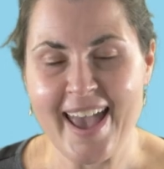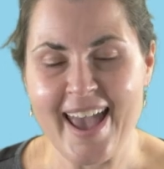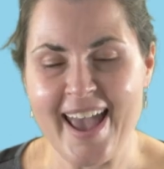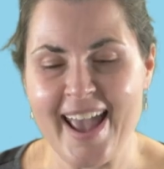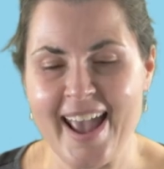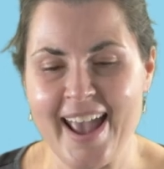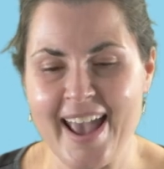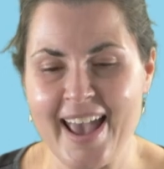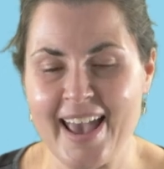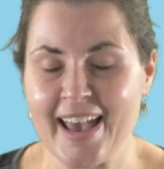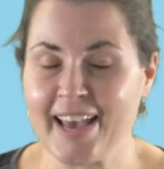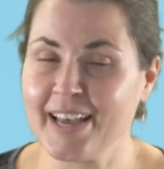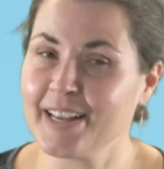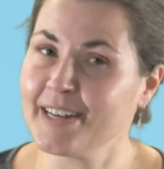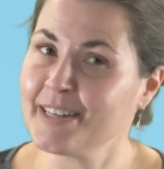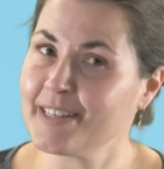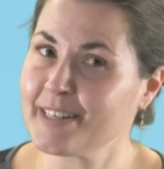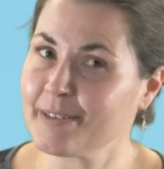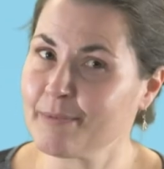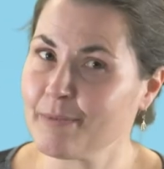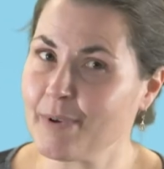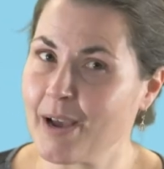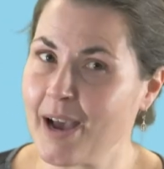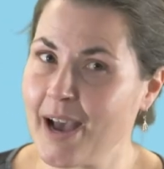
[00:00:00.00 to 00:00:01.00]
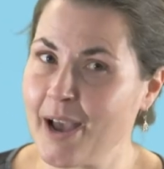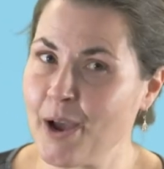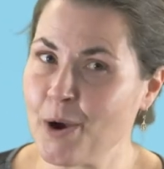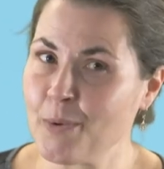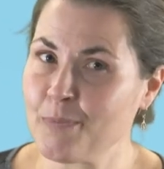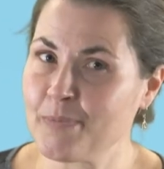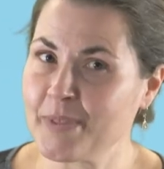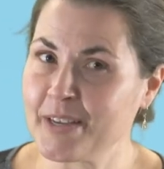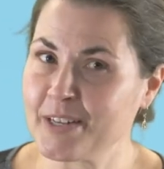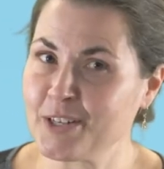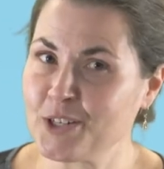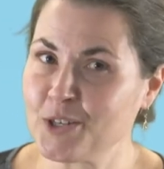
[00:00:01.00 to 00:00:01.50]
And I
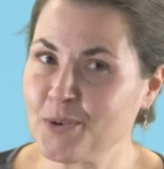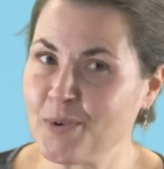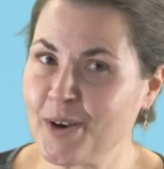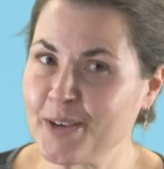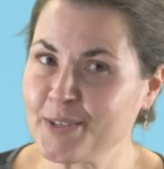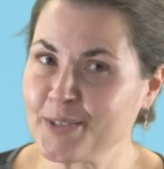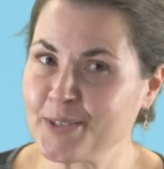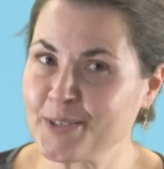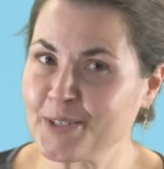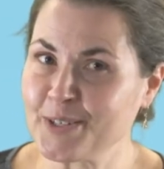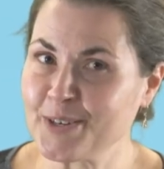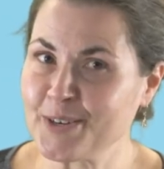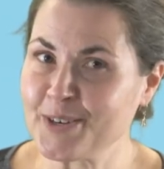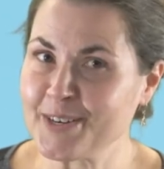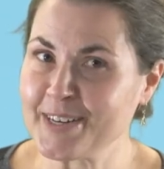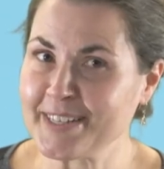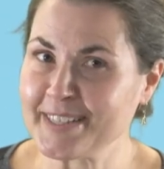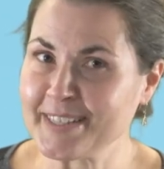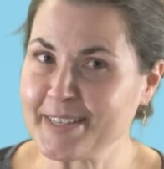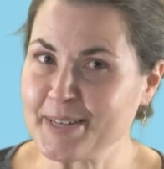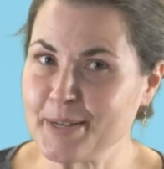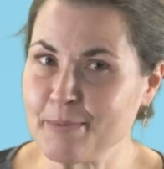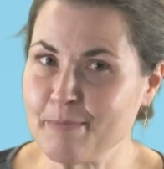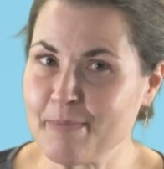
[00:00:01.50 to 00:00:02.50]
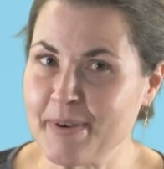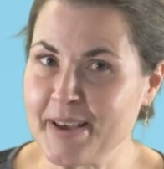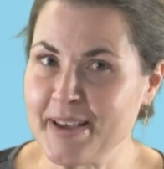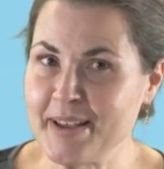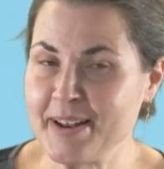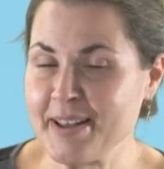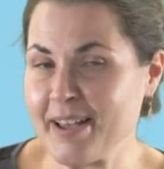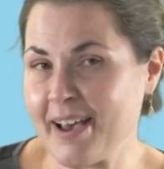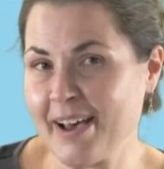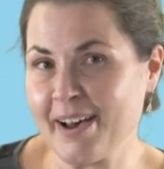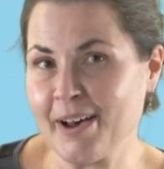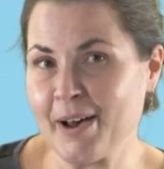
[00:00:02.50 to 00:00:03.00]
hope that you also learned a little
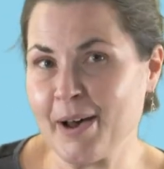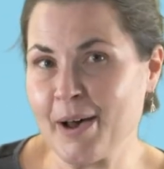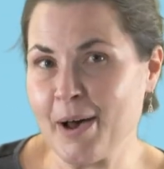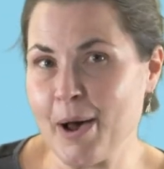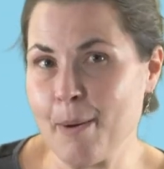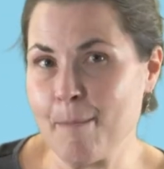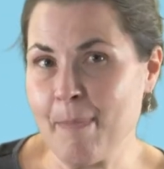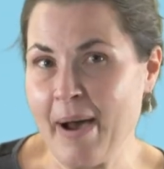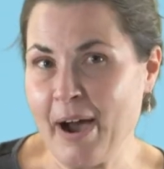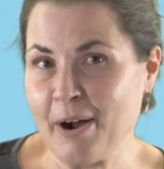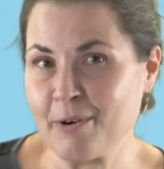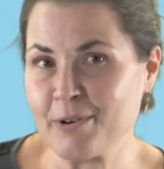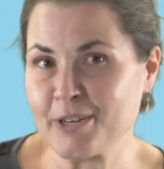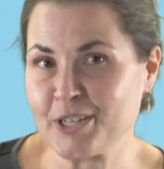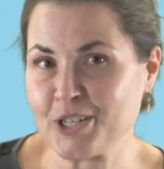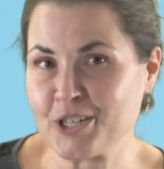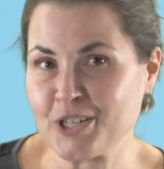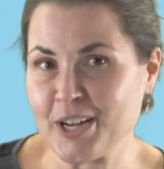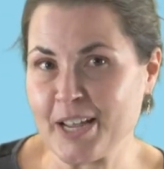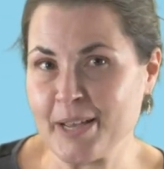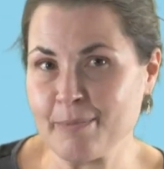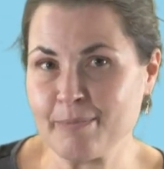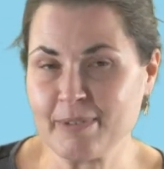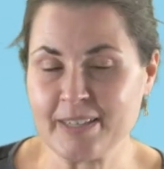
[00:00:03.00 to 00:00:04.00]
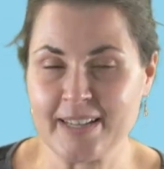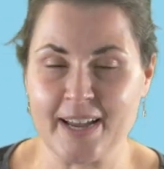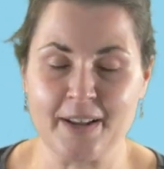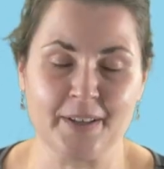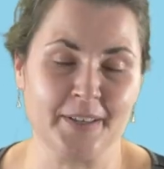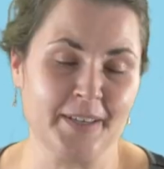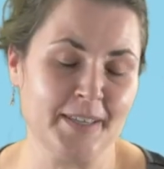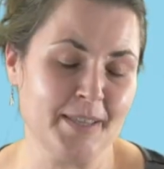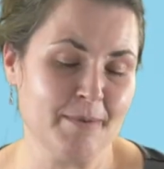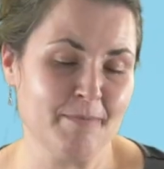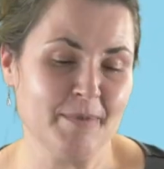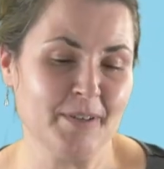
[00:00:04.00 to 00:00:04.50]
bit uh, about shapes, not
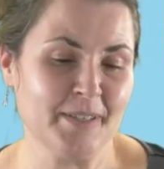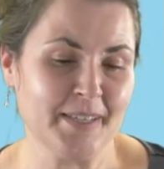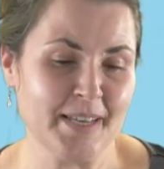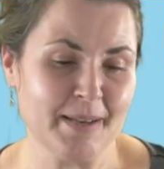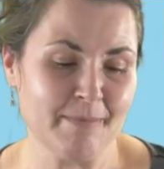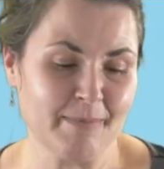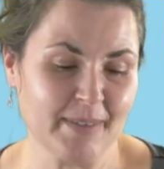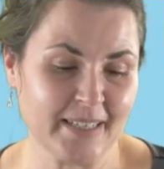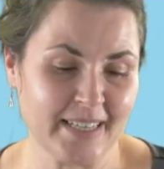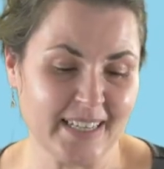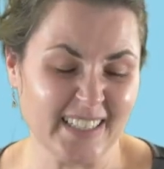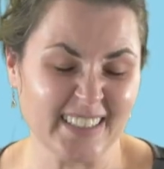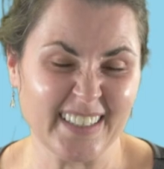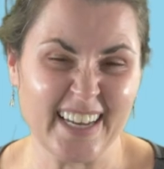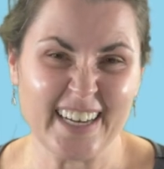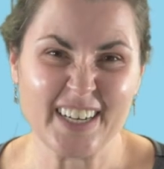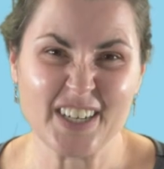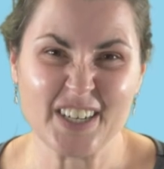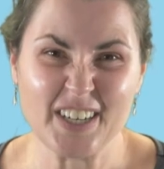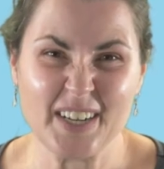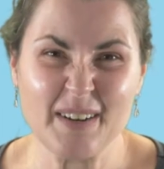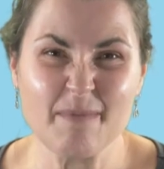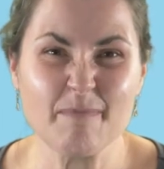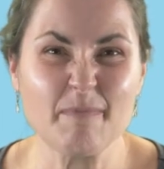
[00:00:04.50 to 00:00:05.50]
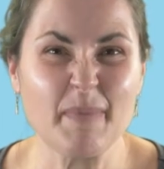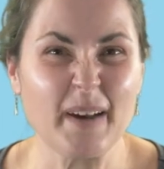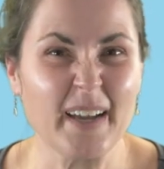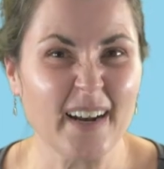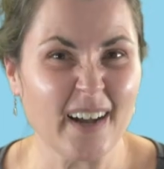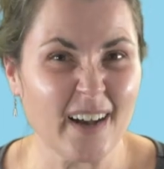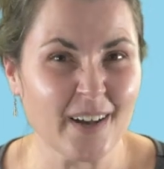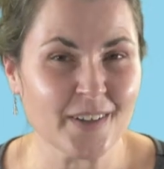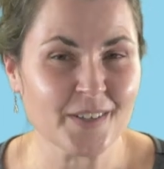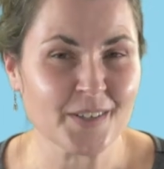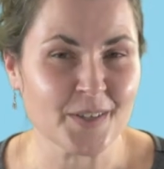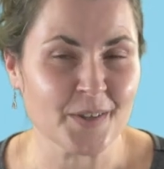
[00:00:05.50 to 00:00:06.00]
only in the museum's collection, but
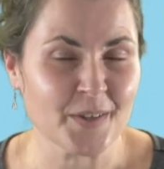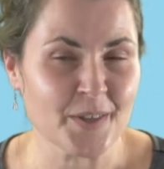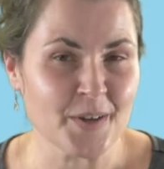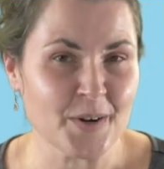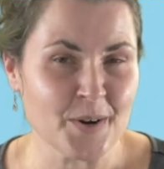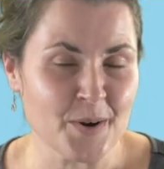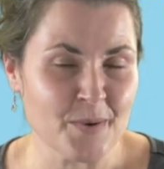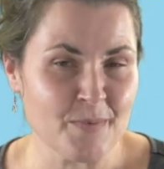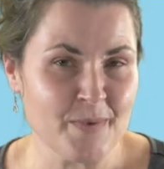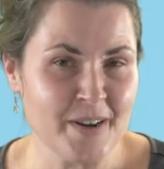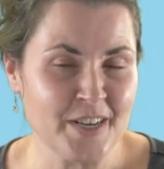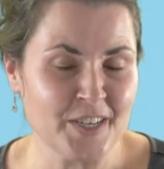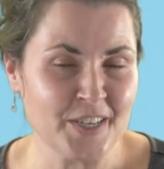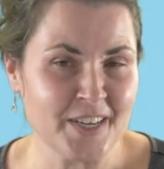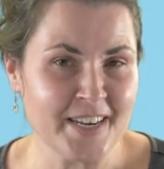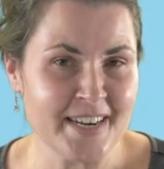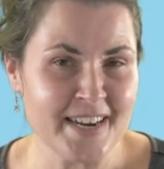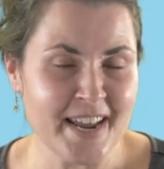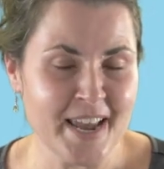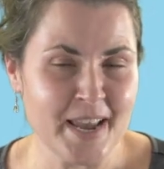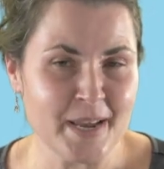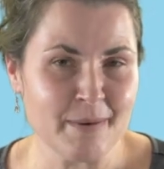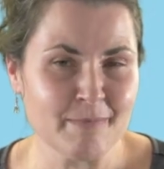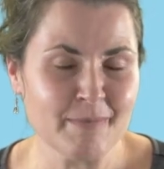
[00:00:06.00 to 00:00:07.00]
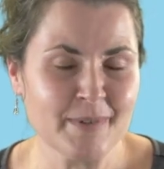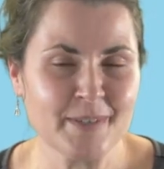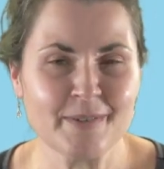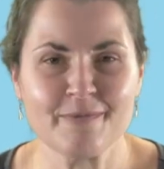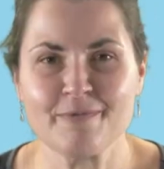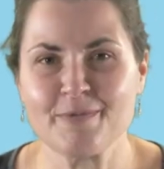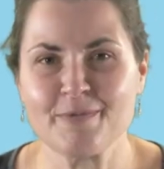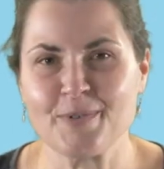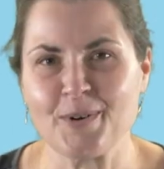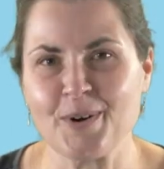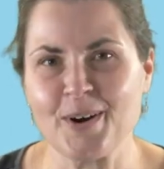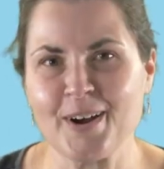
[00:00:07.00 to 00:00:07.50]
also the Norwegian names
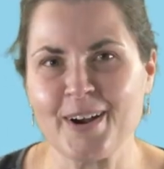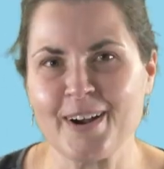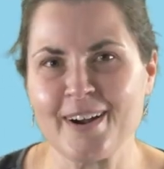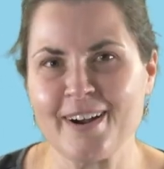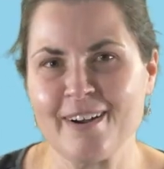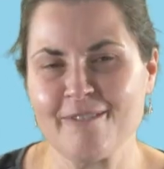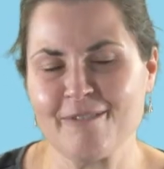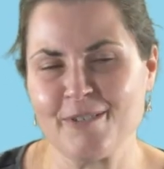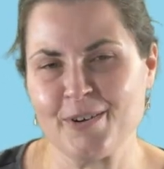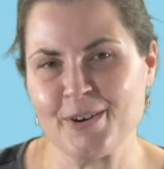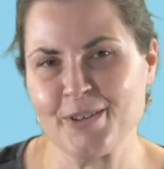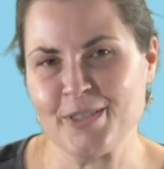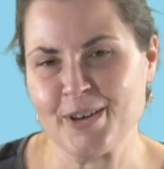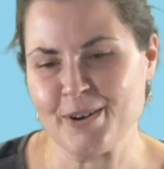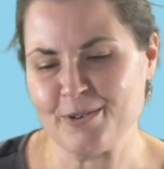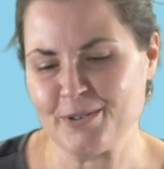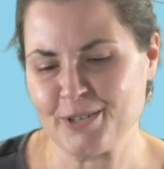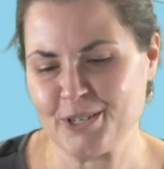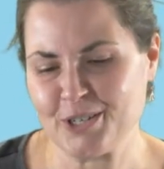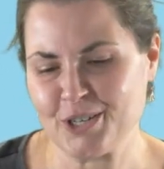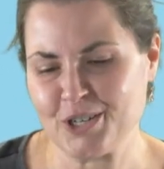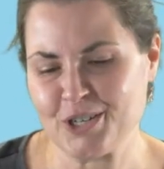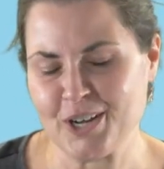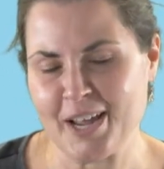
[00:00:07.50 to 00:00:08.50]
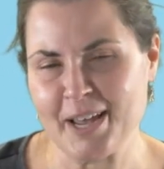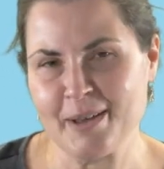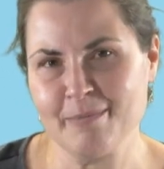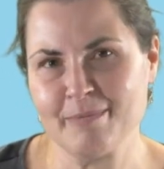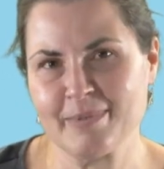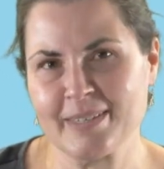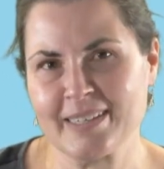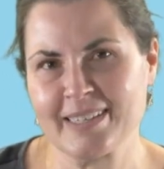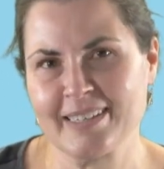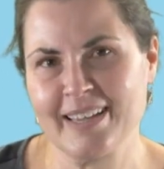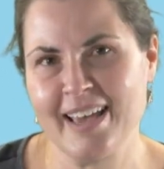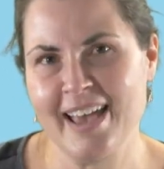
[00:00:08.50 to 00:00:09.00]
for, for those
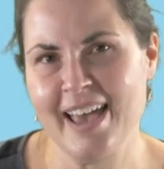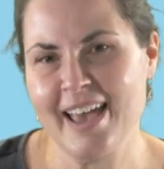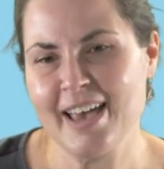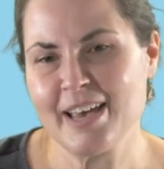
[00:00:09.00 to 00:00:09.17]
shapes.